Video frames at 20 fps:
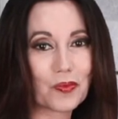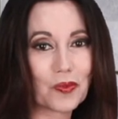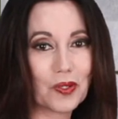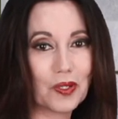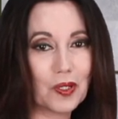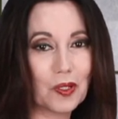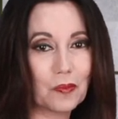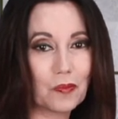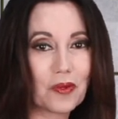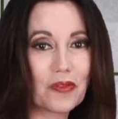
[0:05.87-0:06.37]

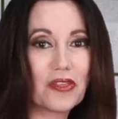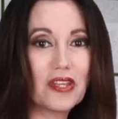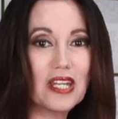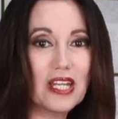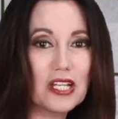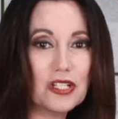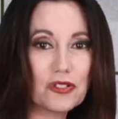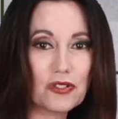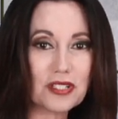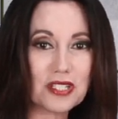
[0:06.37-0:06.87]
room with an
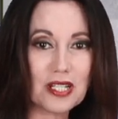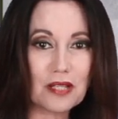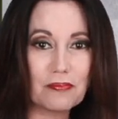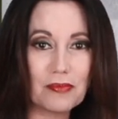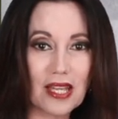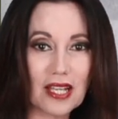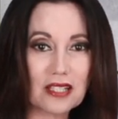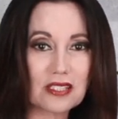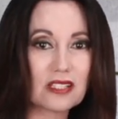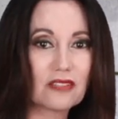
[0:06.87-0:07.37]

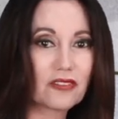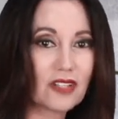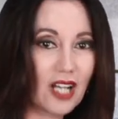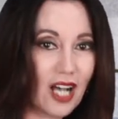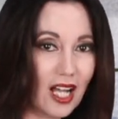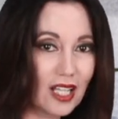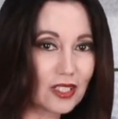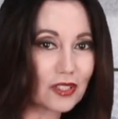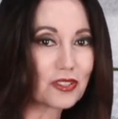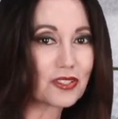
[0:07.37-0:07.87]
interesting mix of
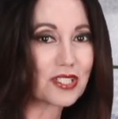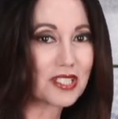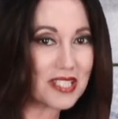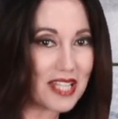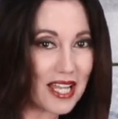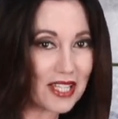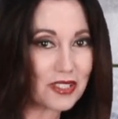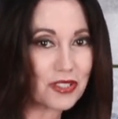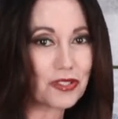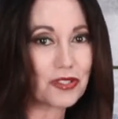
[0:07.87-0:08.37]
colors,
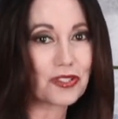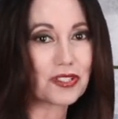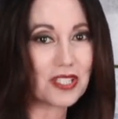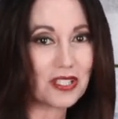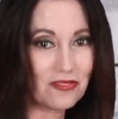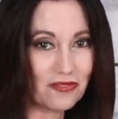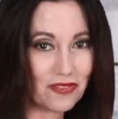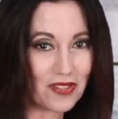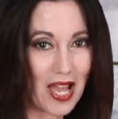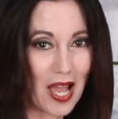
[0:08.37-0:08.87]
textures,
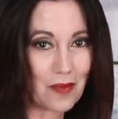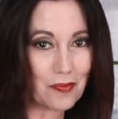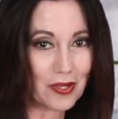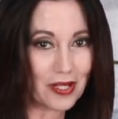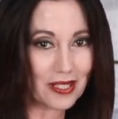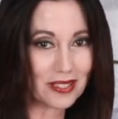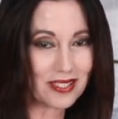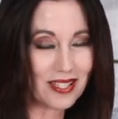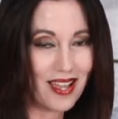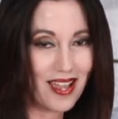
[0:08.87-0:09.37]
and
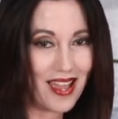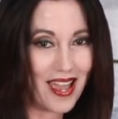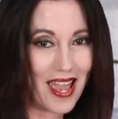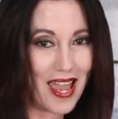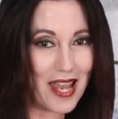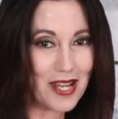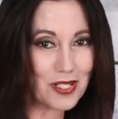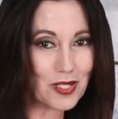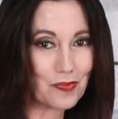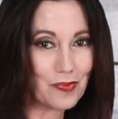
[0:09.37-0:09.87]
fabrics.
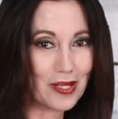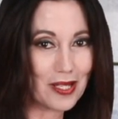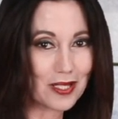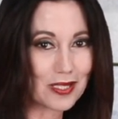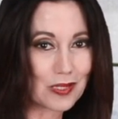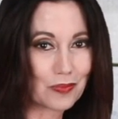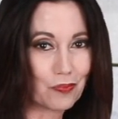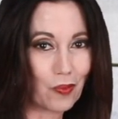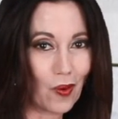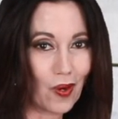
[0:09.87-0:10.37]
Hate to be
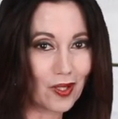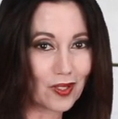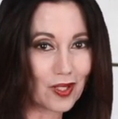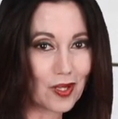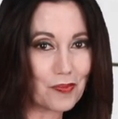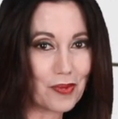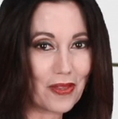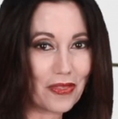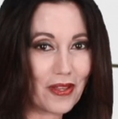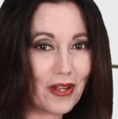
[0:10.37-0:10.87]
a
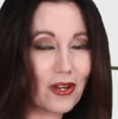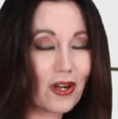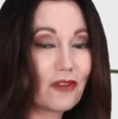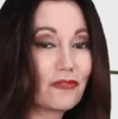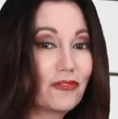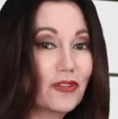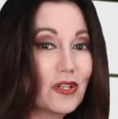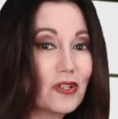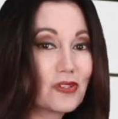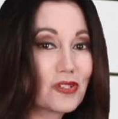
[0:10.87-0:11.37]
spoiler, but there are
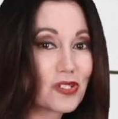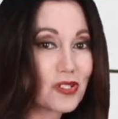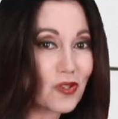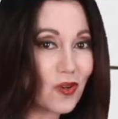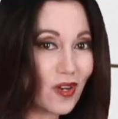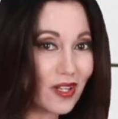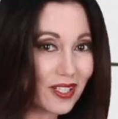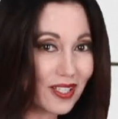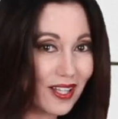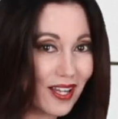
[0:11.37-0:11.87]
a few
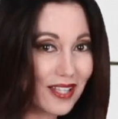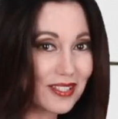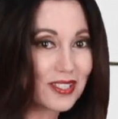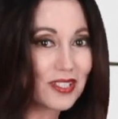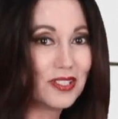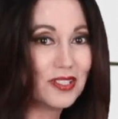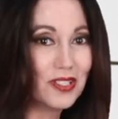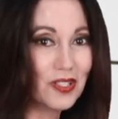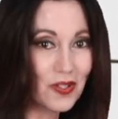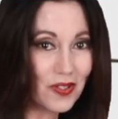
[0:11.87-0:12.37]

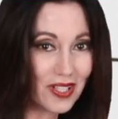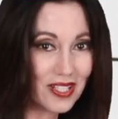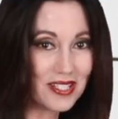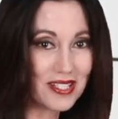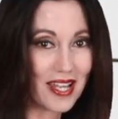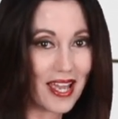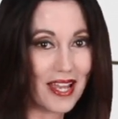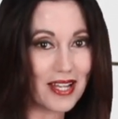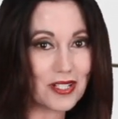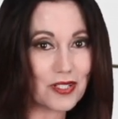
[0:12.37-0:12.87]
shortcuts you
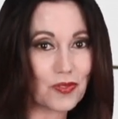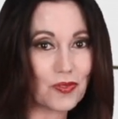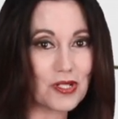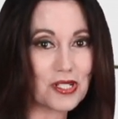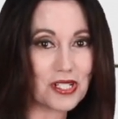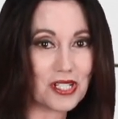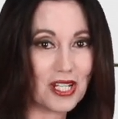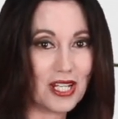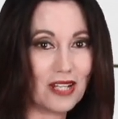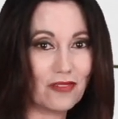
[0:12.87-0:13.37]
can take to
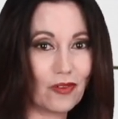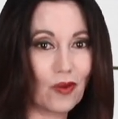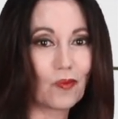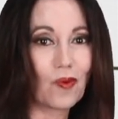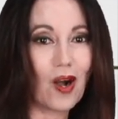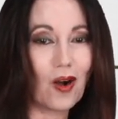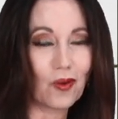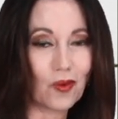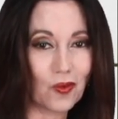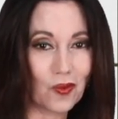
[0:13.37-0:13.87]
achieve a
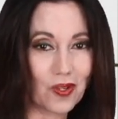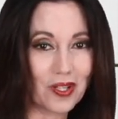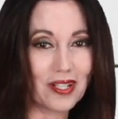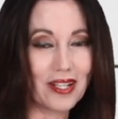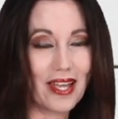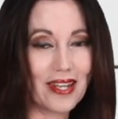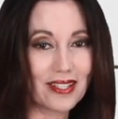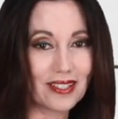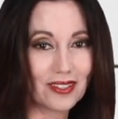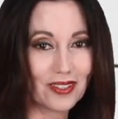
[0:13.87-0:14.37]

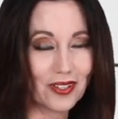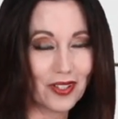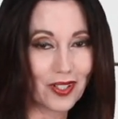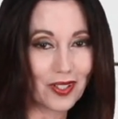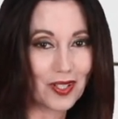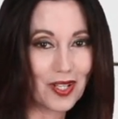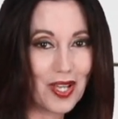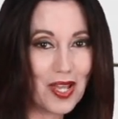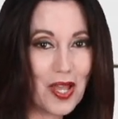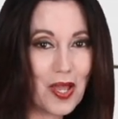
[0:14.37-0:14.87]
well-coordinated
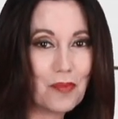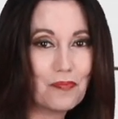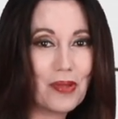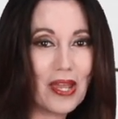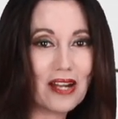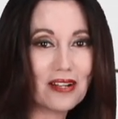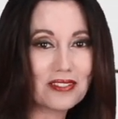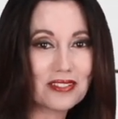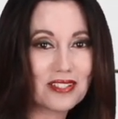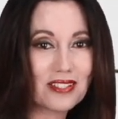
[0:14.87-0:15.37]
look.
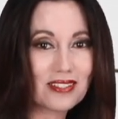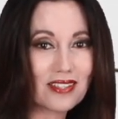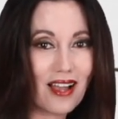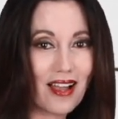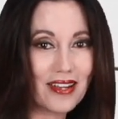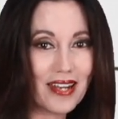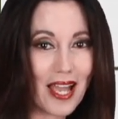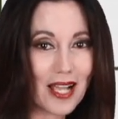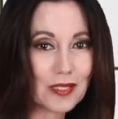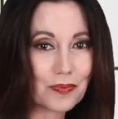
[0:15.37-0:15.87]
Bears
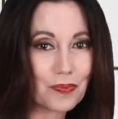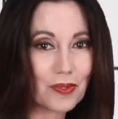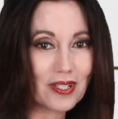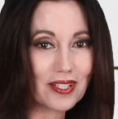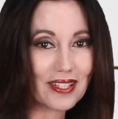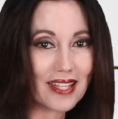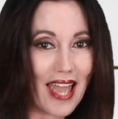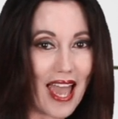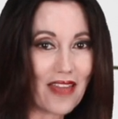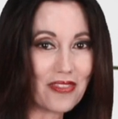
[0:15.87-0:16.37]
design
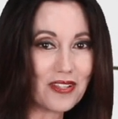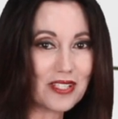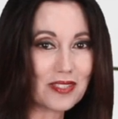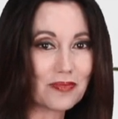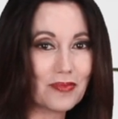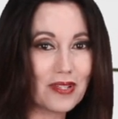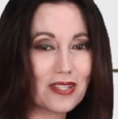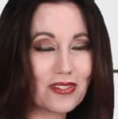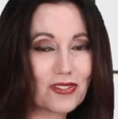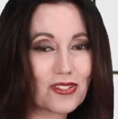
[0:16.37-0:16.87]
expert Kathy
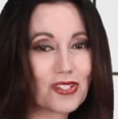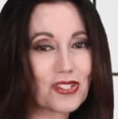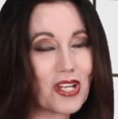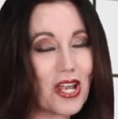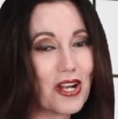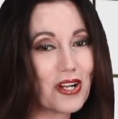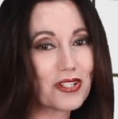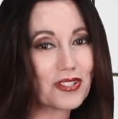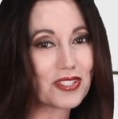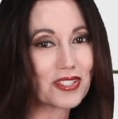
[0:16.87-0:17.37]
Smith
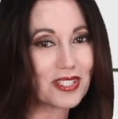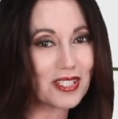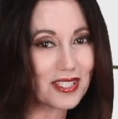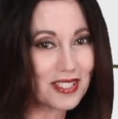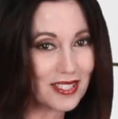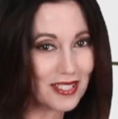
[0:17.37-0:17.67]
shares the